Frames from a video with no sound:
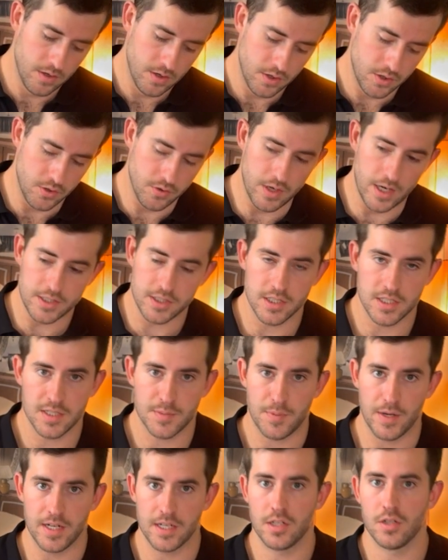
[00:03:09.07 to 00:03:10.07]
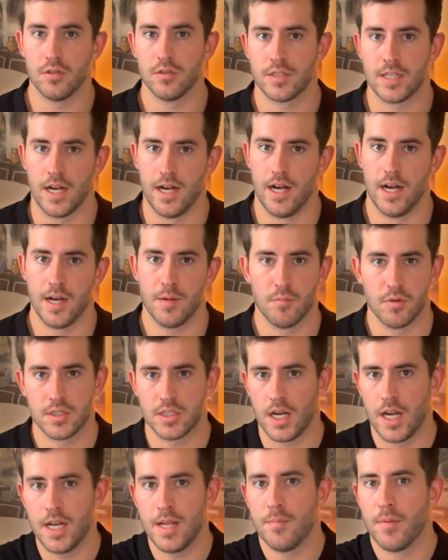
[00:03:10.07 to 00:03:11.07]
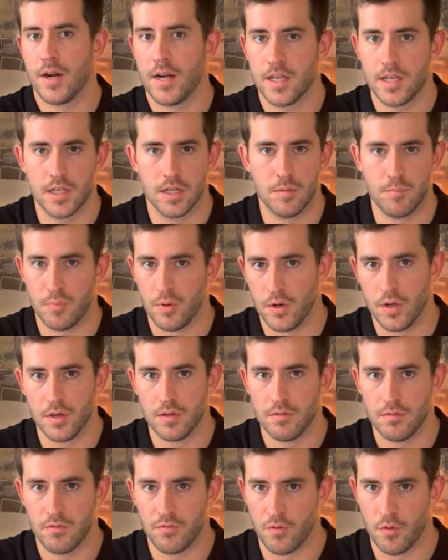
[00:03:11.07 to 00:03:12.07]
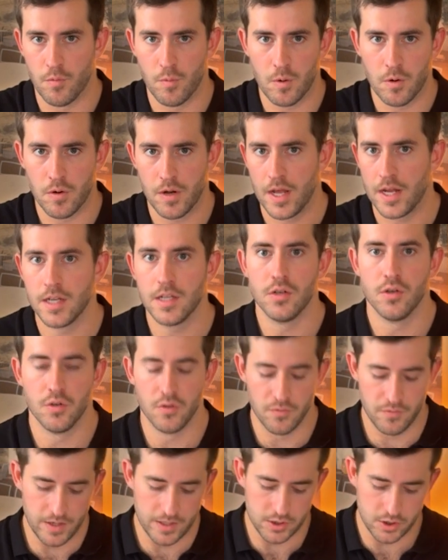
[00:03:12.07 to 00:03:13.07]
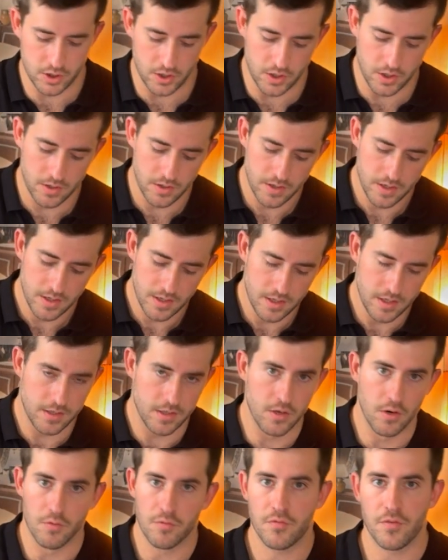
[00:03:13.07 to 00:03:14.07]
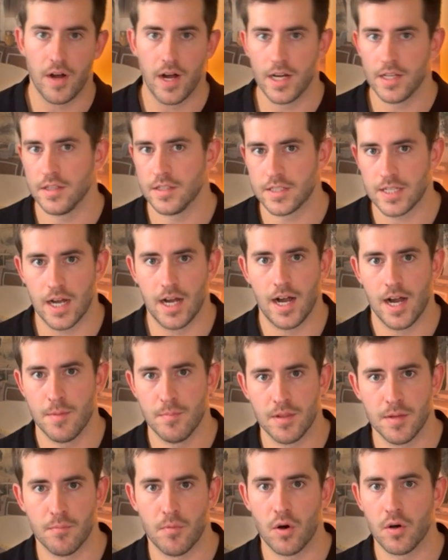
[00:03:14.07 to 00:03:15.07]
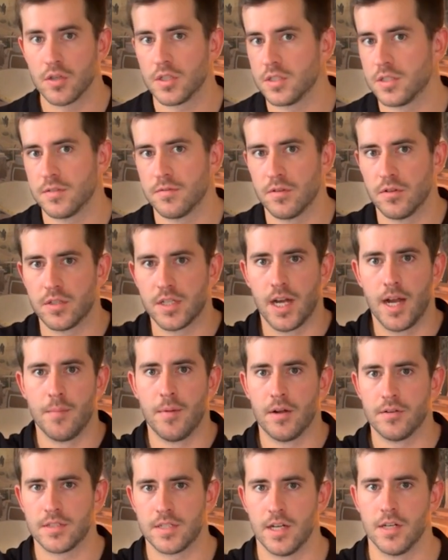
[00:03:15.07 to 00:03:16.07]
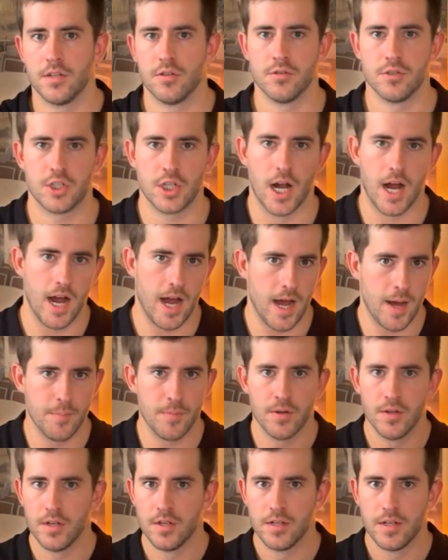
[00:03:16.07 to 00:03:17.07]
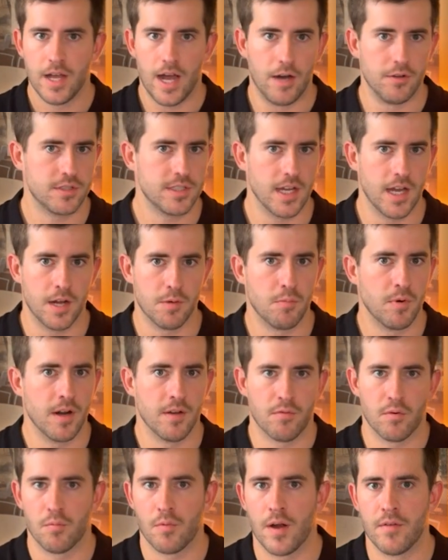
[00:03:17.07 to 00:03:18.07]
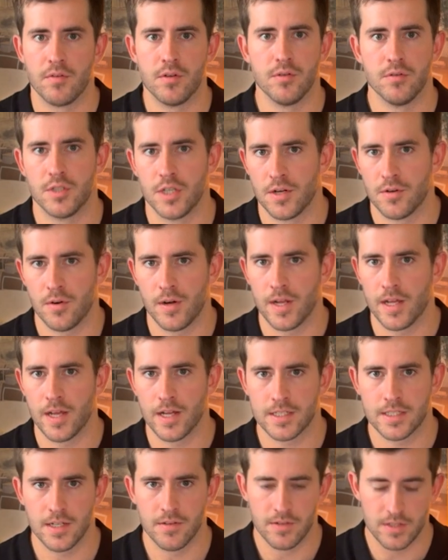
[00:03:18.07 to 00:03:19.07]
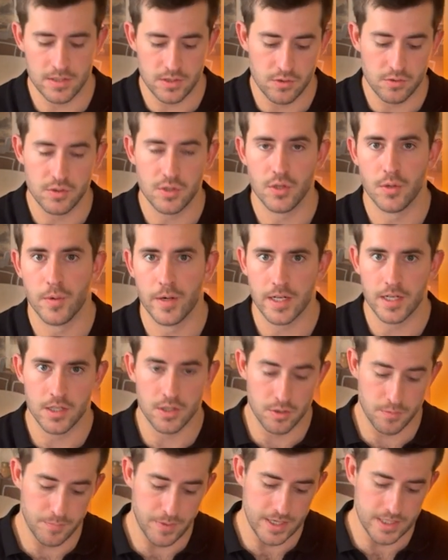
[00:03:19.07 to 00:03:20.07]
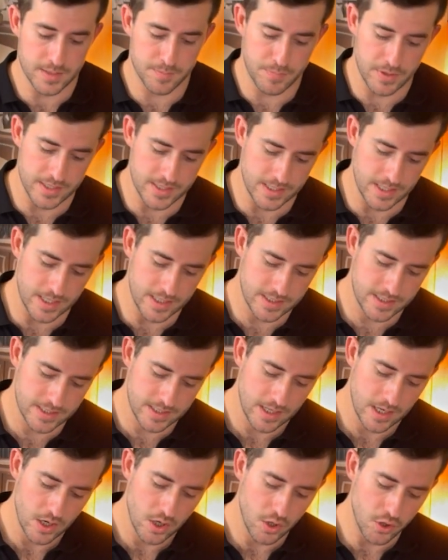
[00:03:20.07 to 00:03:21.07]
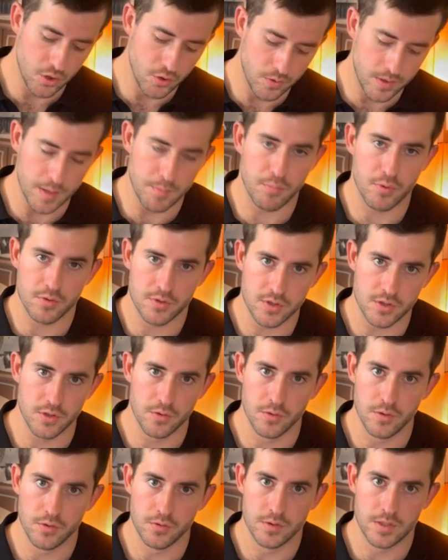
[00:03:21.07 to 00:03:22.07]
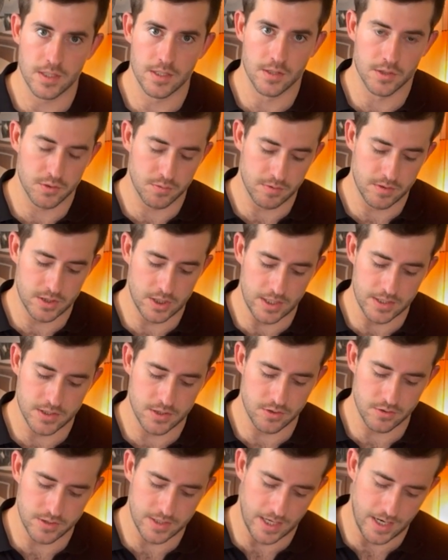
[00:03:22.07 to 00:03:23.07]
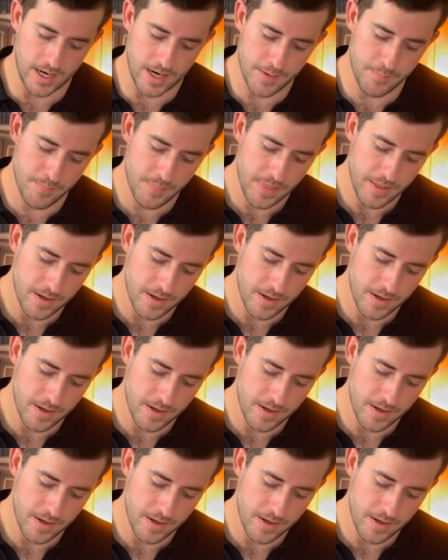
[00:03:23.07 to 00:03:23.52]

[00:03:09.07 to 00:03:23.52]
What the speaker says: you're not just spending your time, which anybody can put forward any new venture, find the time and the margins of your time outside your job, outside whatever revenue generating activities you're doing in your base business. You can pursue new deals with just your time,